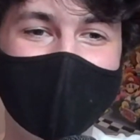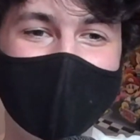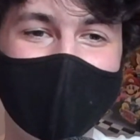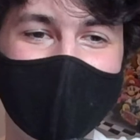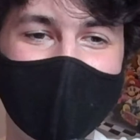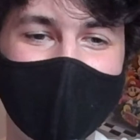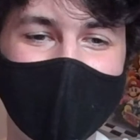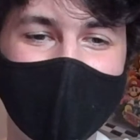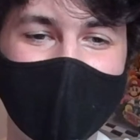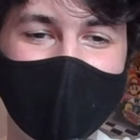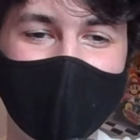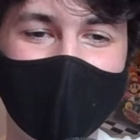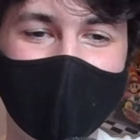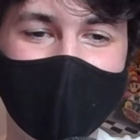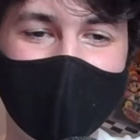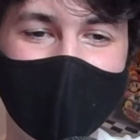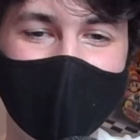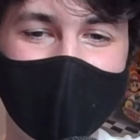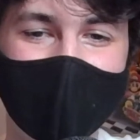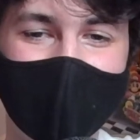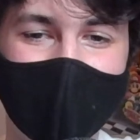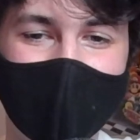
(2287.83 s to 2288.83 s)
it.
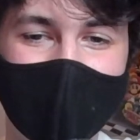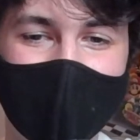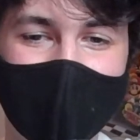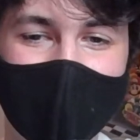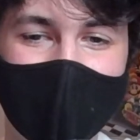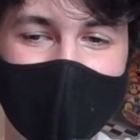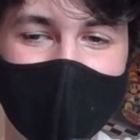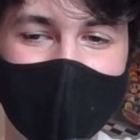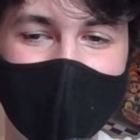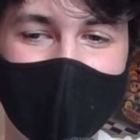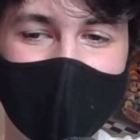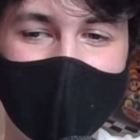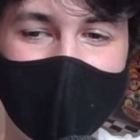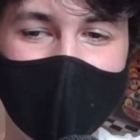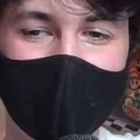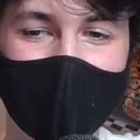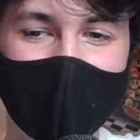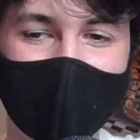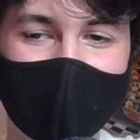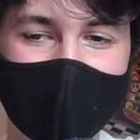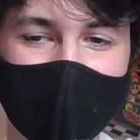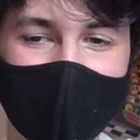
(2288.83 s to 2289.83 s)

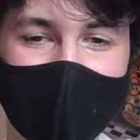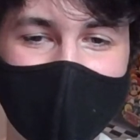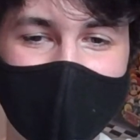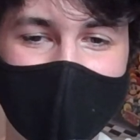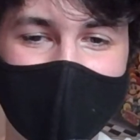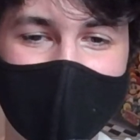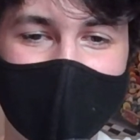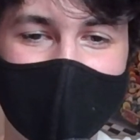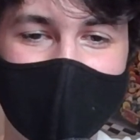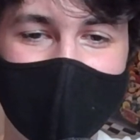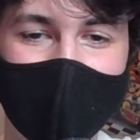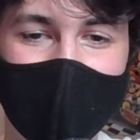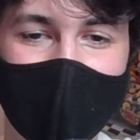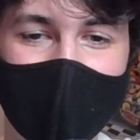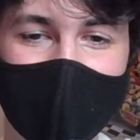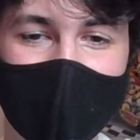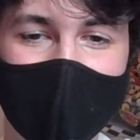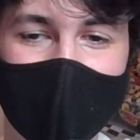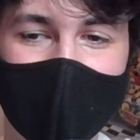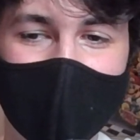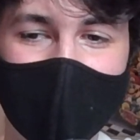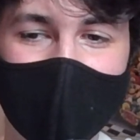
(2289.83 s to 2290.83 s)
That's the video
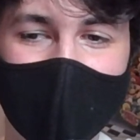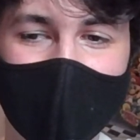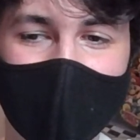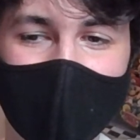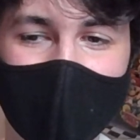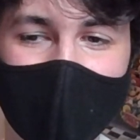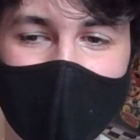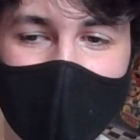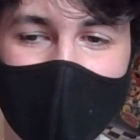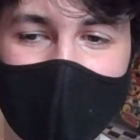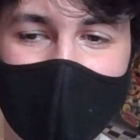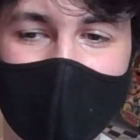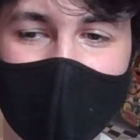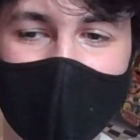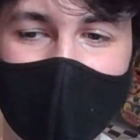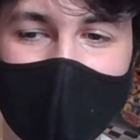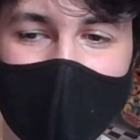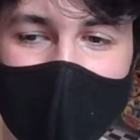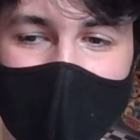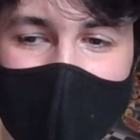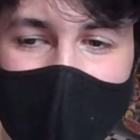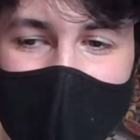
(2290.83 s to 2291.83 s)
going over
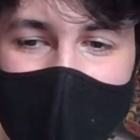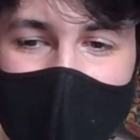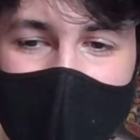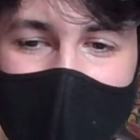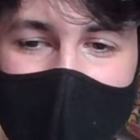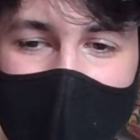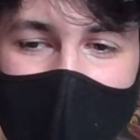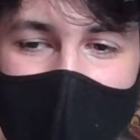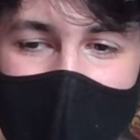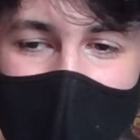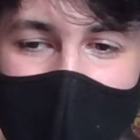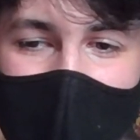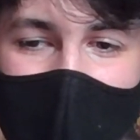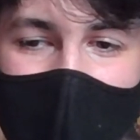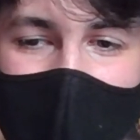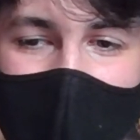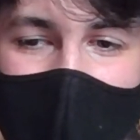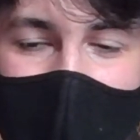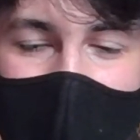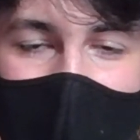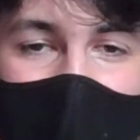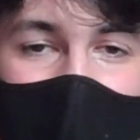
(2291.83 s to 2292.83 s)

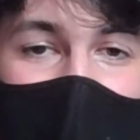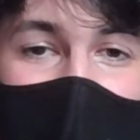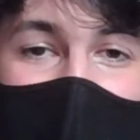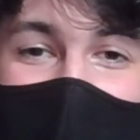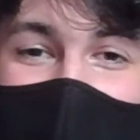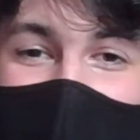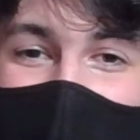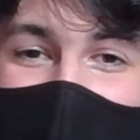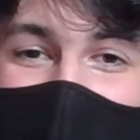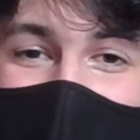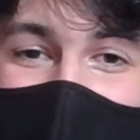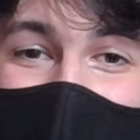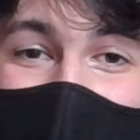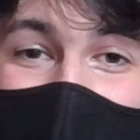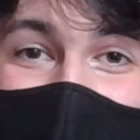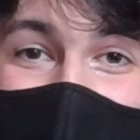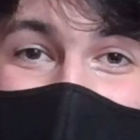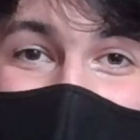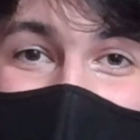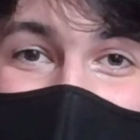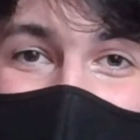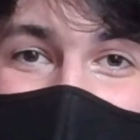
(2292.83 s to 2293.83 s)
all my design
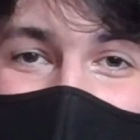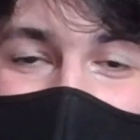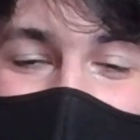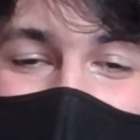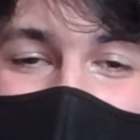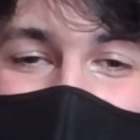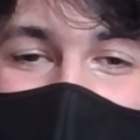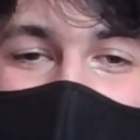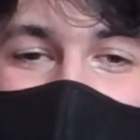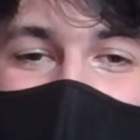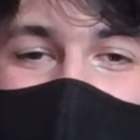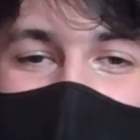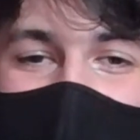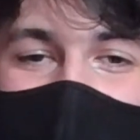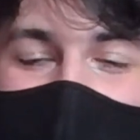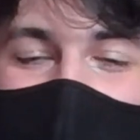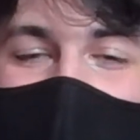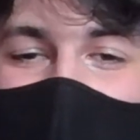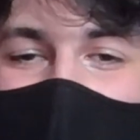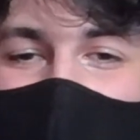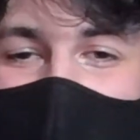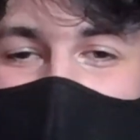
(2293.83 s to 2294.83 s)
choices. So
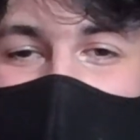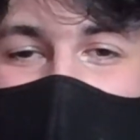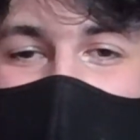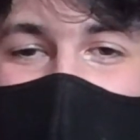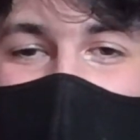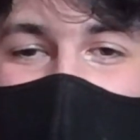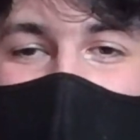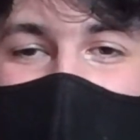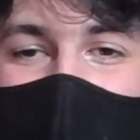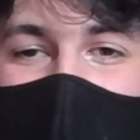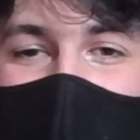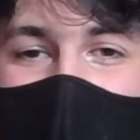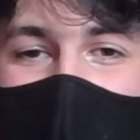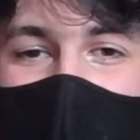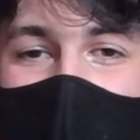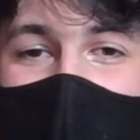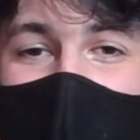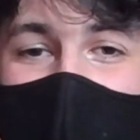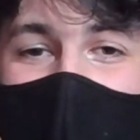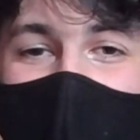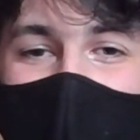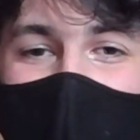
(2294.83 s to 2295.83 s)

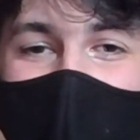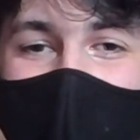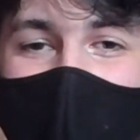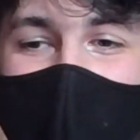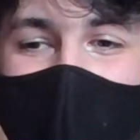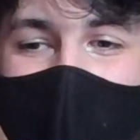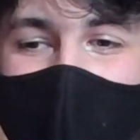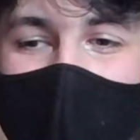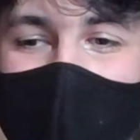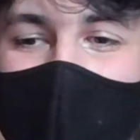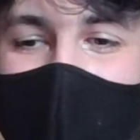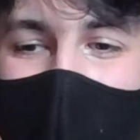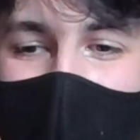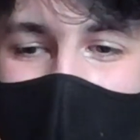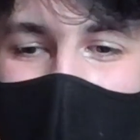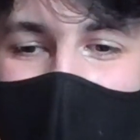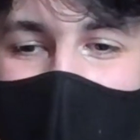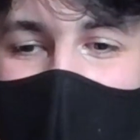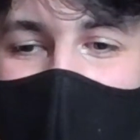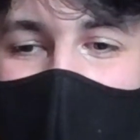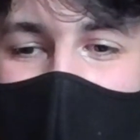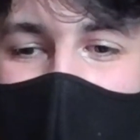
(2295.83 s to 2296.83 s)
yeah,
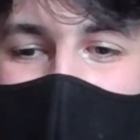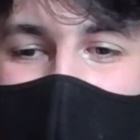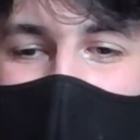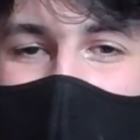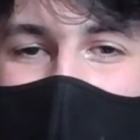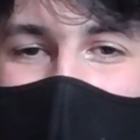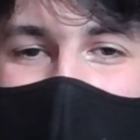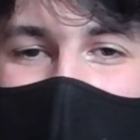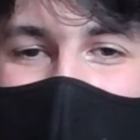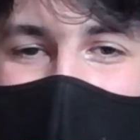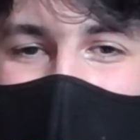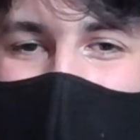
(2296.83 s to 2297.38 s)
there we go.